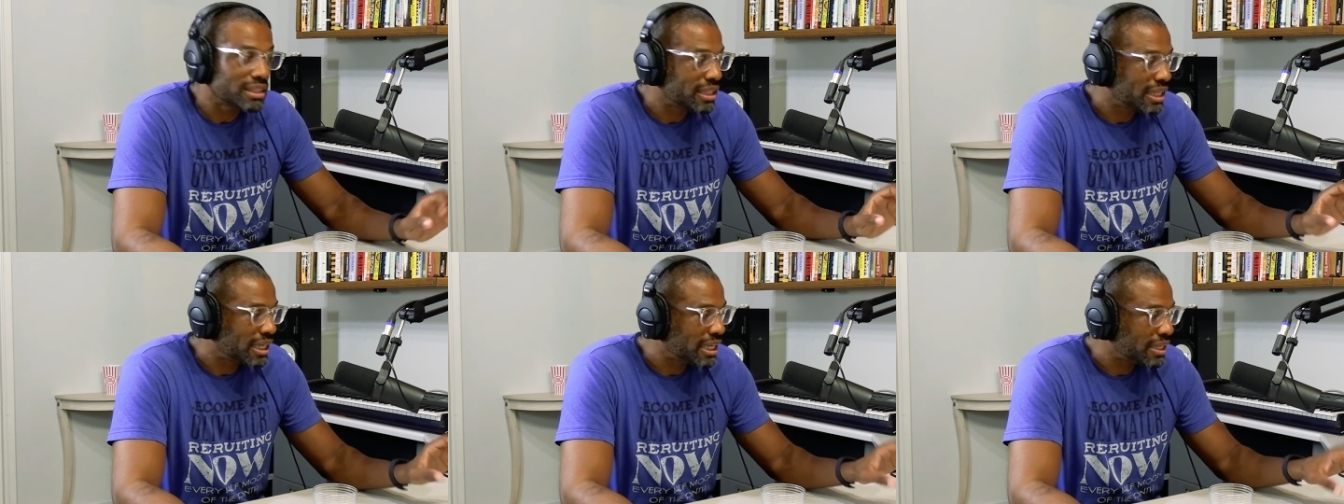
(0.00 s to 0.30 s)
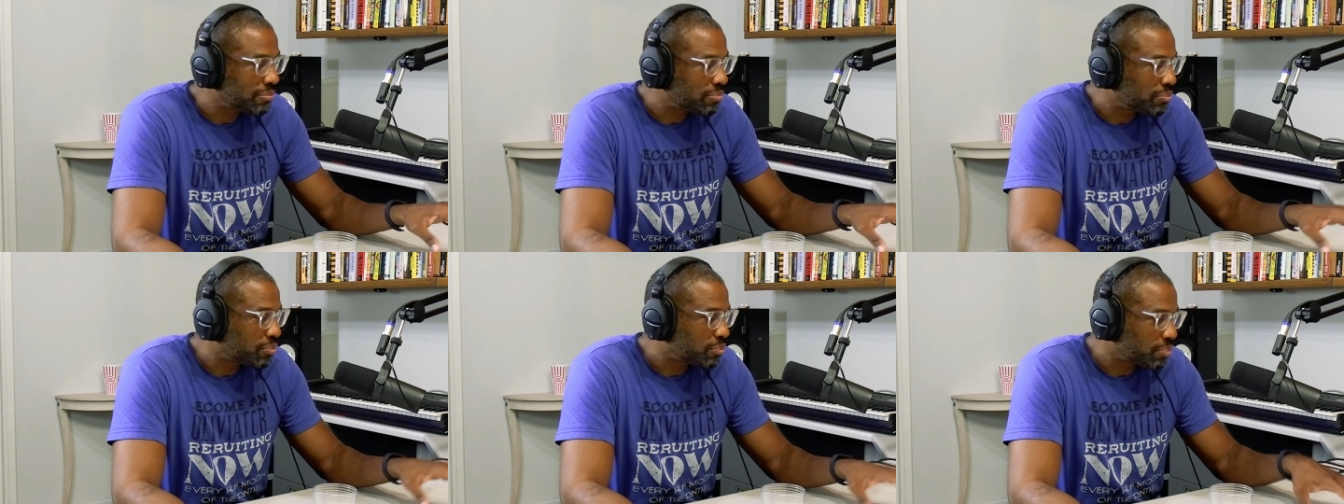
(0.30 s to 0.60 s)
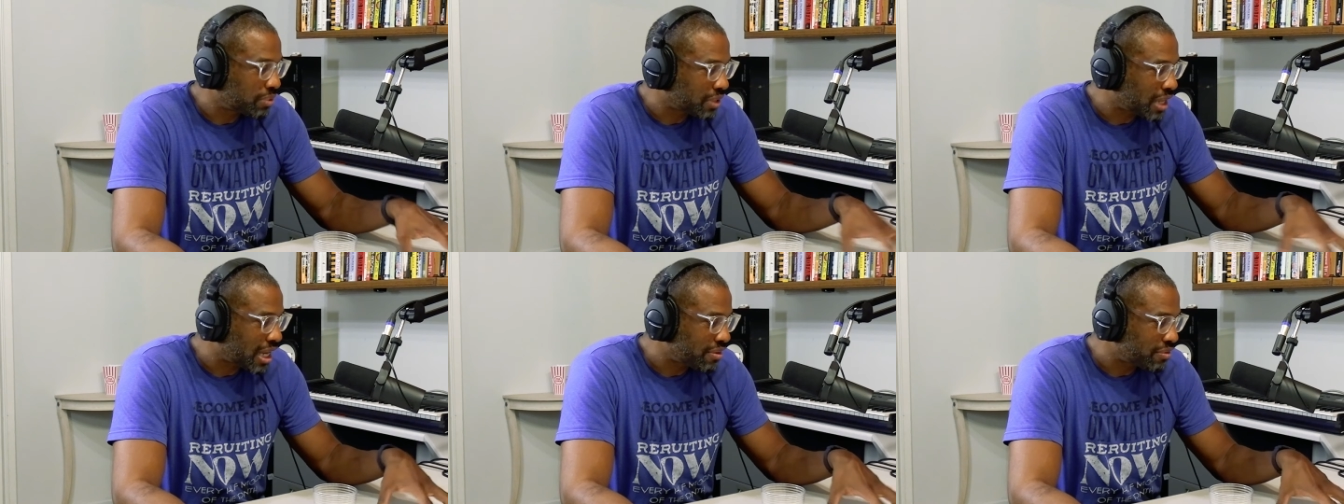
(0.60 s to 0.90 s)
He
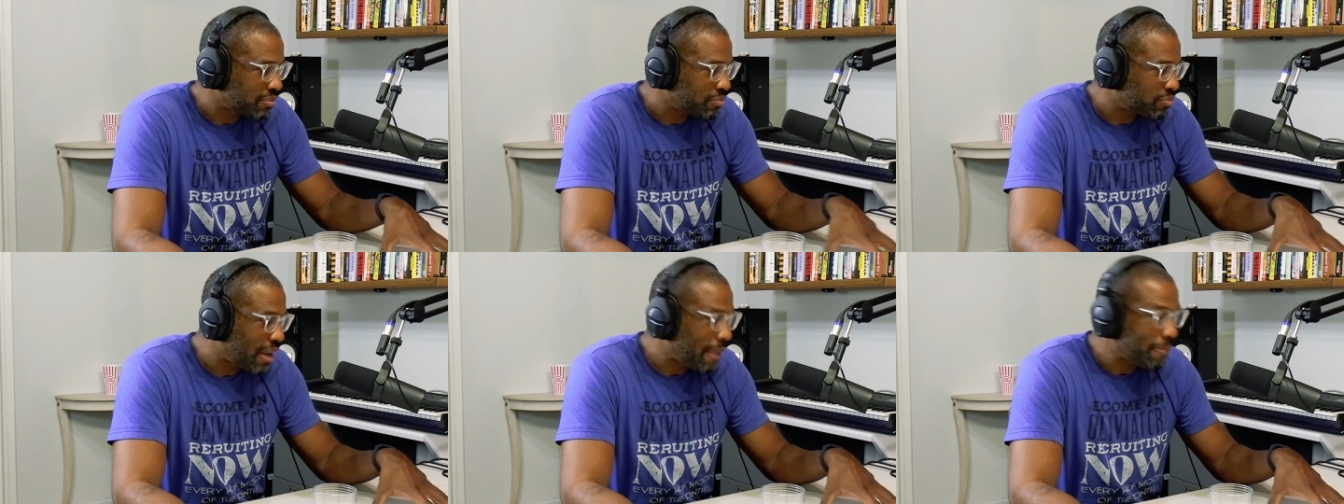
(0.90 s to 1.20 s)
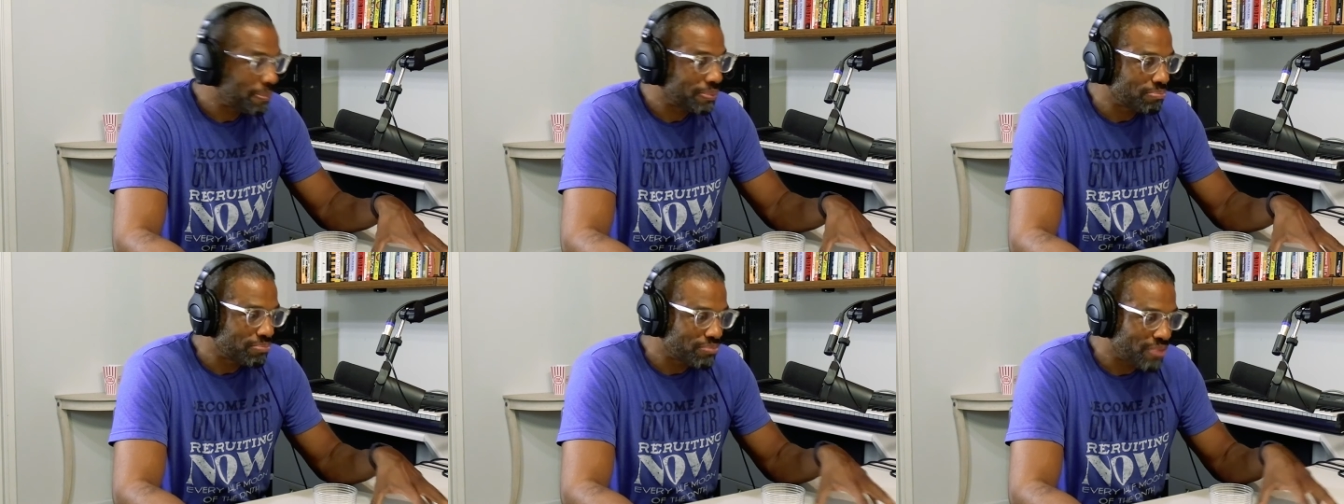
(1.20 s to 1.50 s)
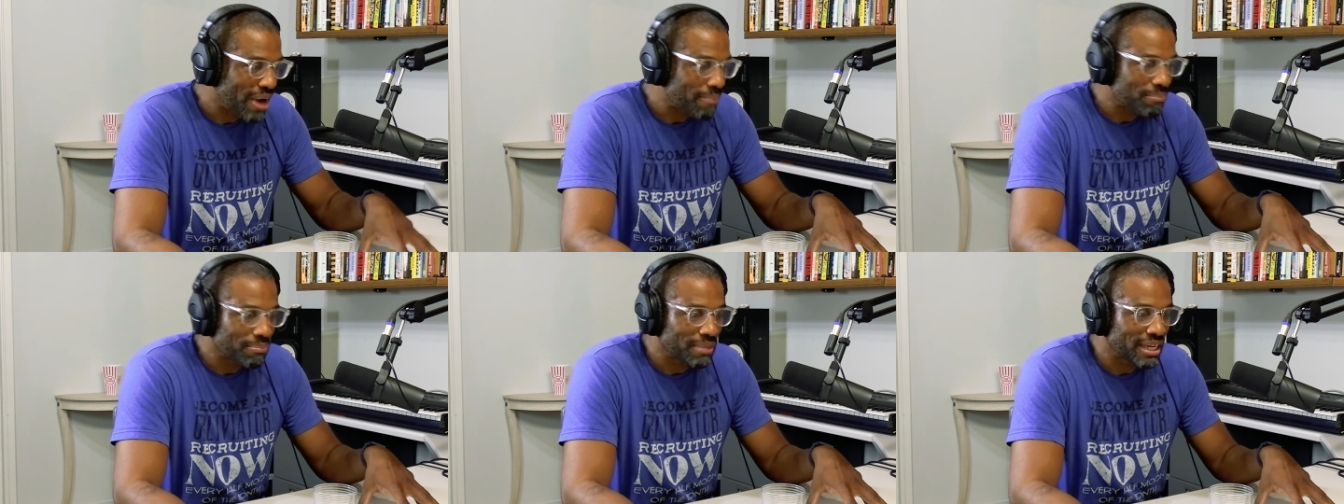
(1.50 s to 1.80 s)
kind of rep
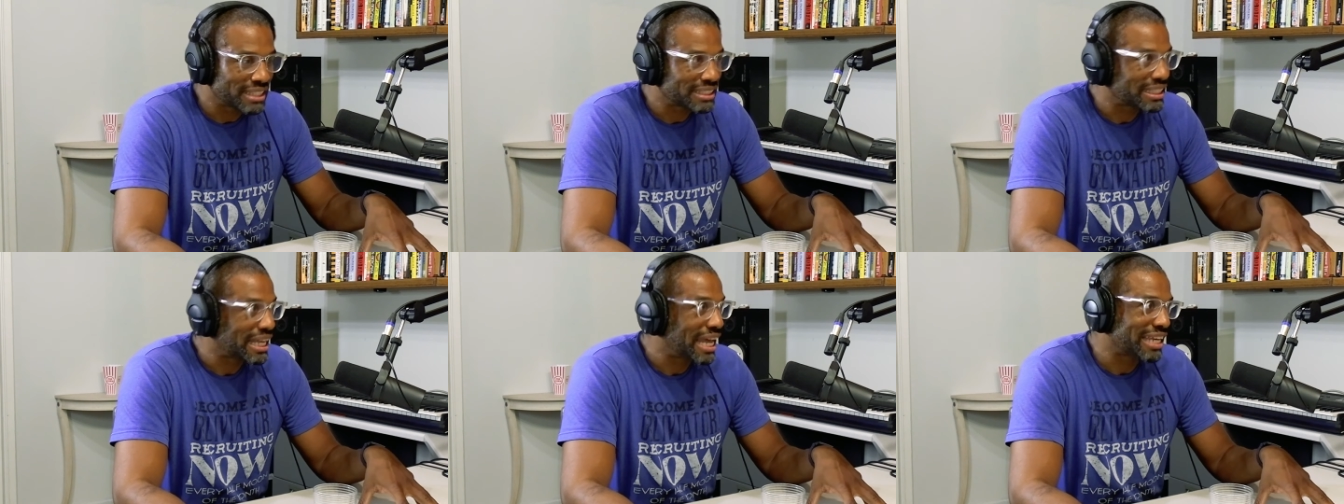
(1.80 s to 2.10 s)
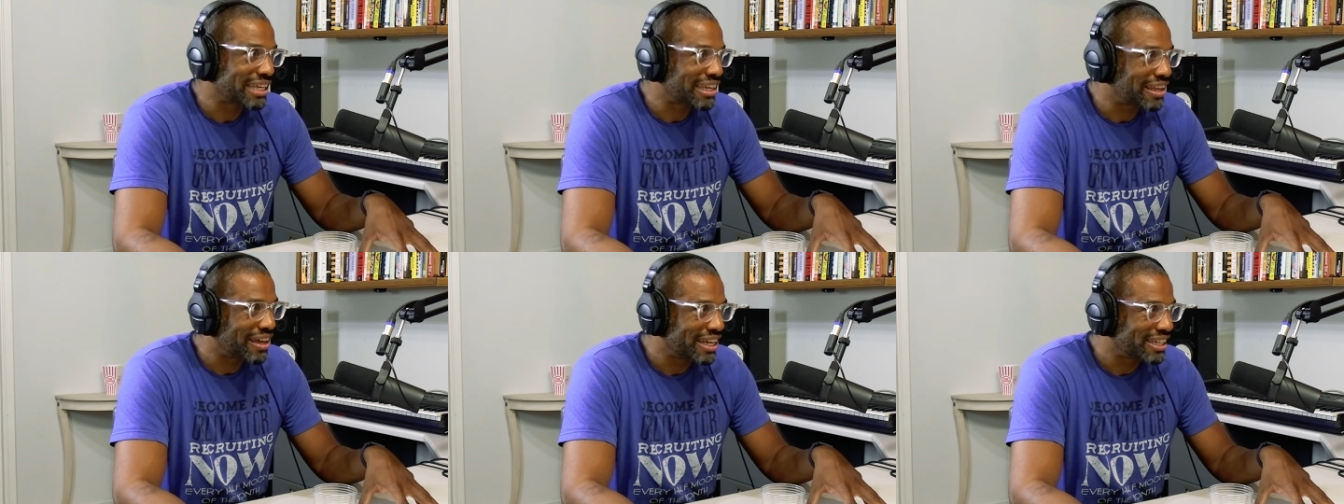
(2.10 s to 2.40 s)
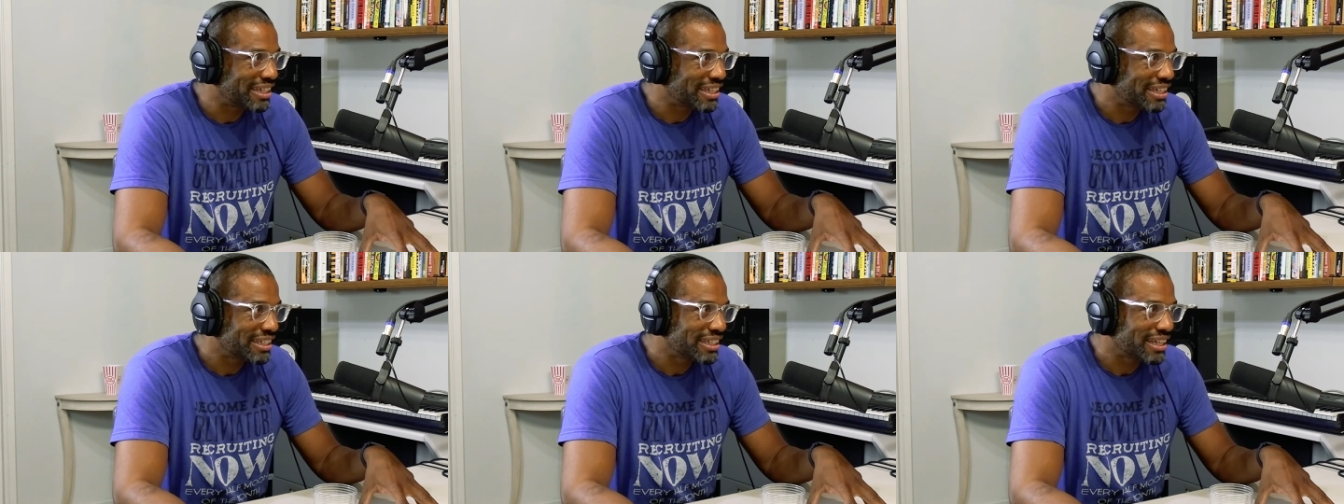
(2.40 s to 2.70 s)
rep me as a
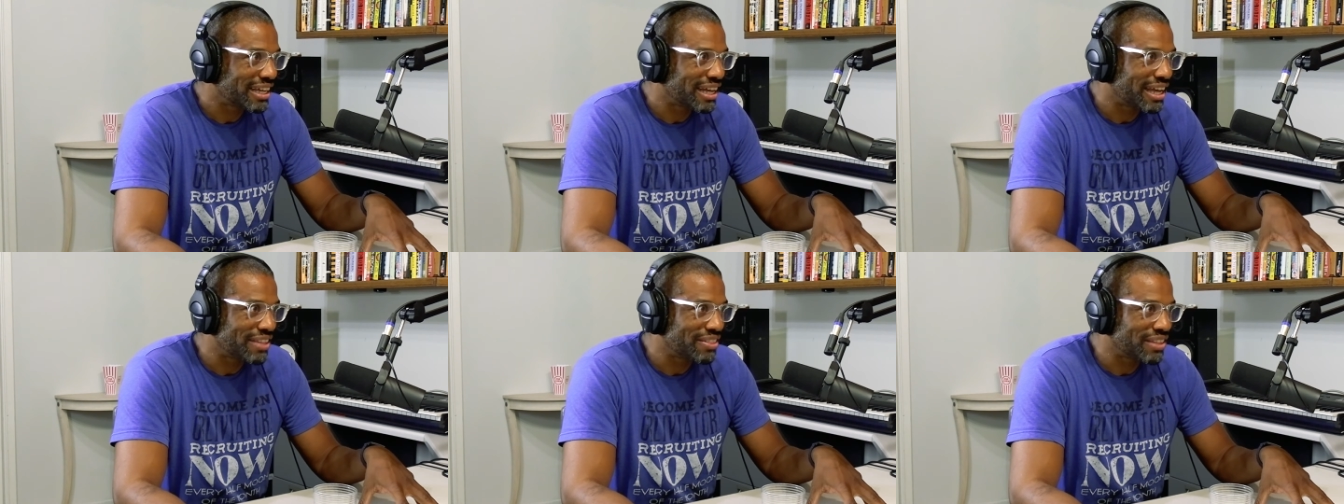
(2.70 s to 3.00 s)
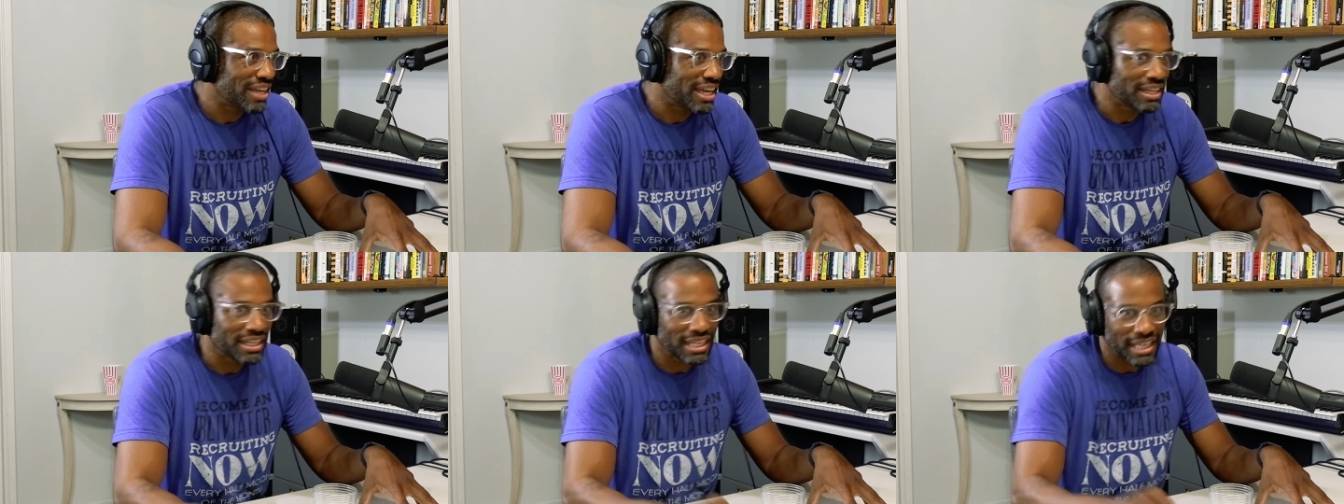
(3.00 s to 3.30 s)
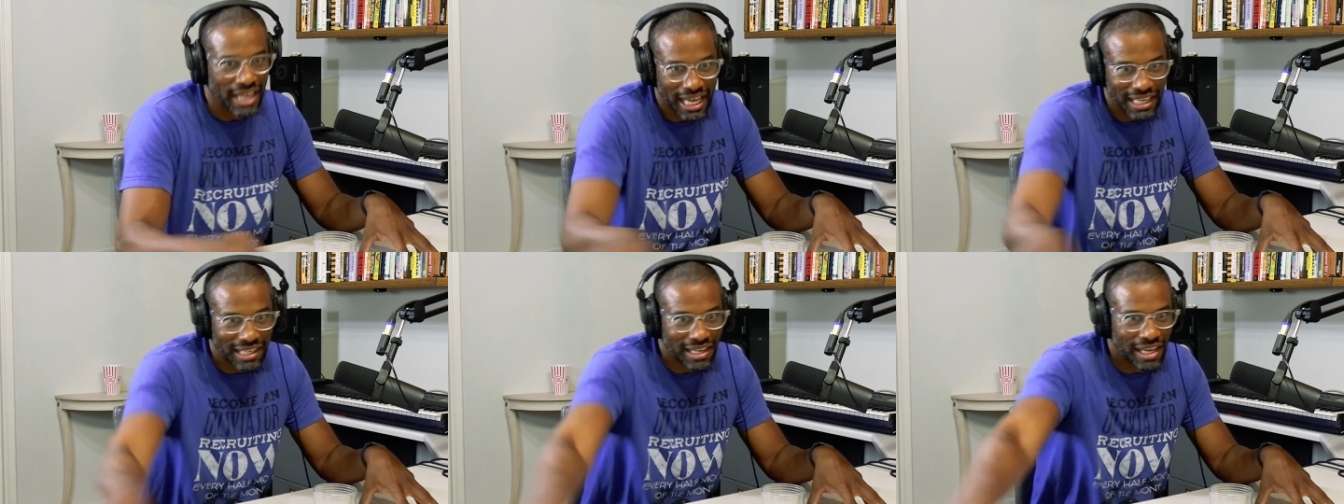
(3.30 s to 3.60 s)
headliner, and then
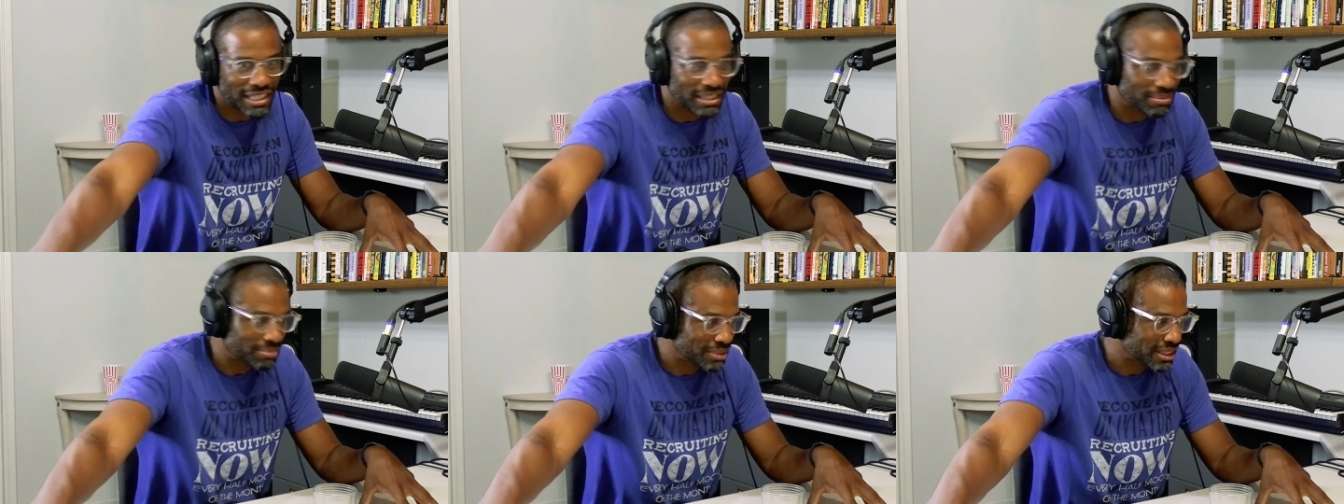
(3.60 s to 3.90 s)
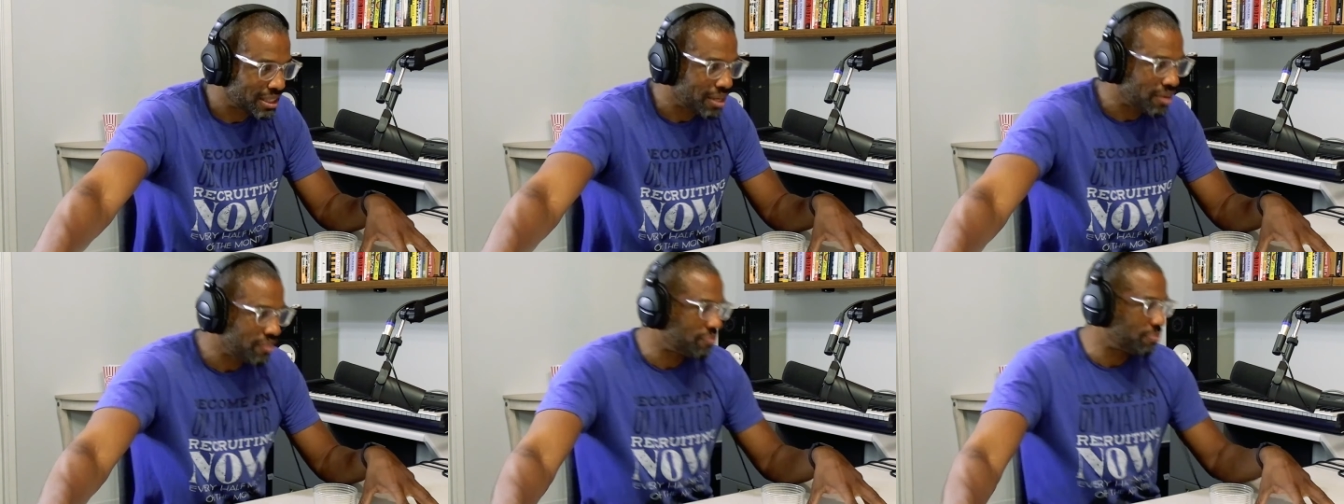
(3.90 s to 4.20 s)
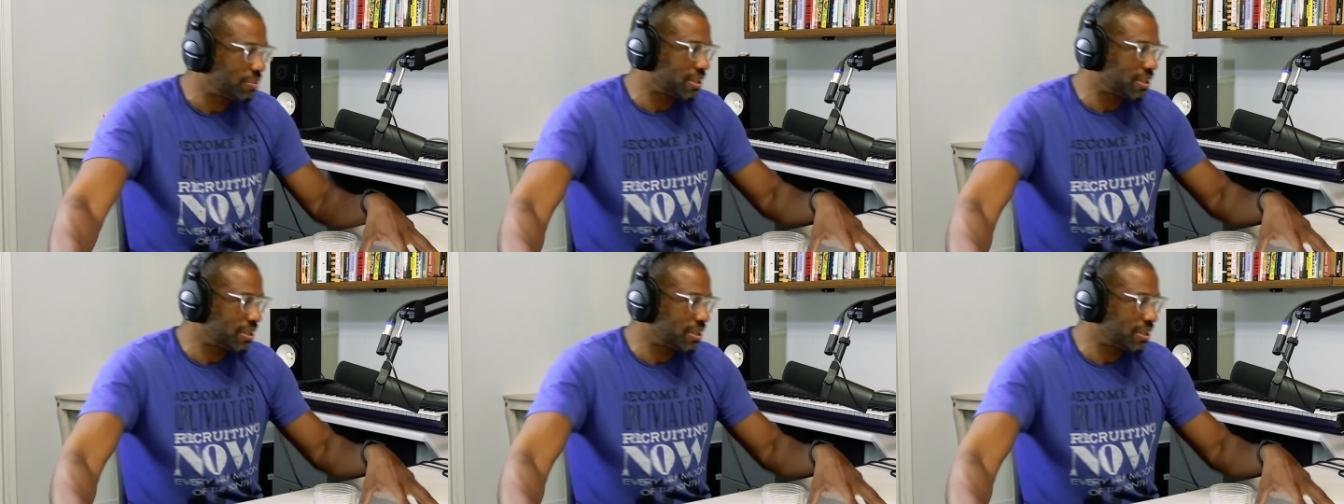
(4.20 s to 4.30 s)
he headlined himself.